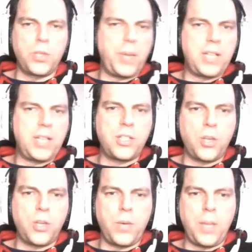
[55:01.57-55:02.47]
patterns
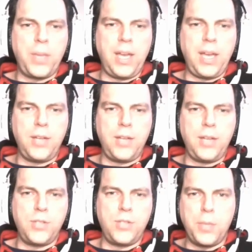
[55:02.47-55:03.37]
showing up again. You see
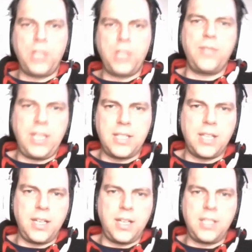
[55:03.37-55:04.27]
a bunch of data
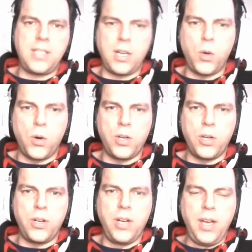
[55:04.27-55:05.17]
scientists in a
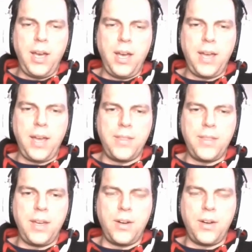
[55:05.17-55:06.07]
corner, and
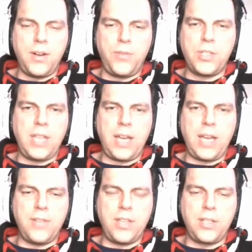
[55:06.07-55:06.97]
they are first they have
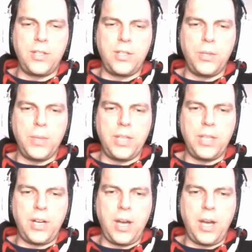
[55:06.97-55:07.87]
nothing to do and they
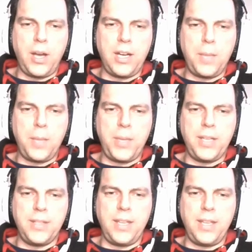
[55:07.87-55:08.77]
are unhappy,
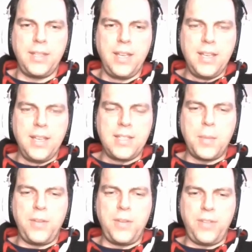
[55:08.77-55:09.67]
and then mm -hmm.
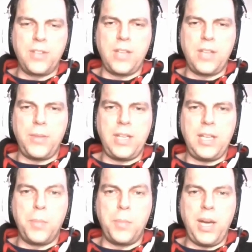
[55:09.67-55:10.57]
somebody figures out they need
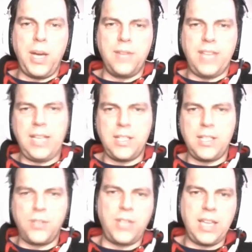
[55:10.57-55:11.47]
a pile of data, so
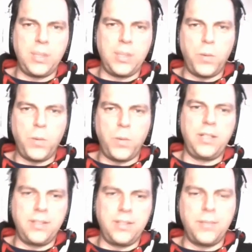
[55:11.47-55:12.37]
they get the one
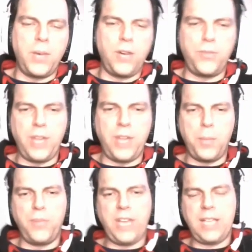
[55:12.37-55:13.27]
one-off dump of
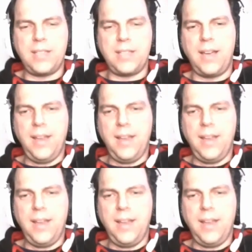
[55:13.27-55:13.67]
data,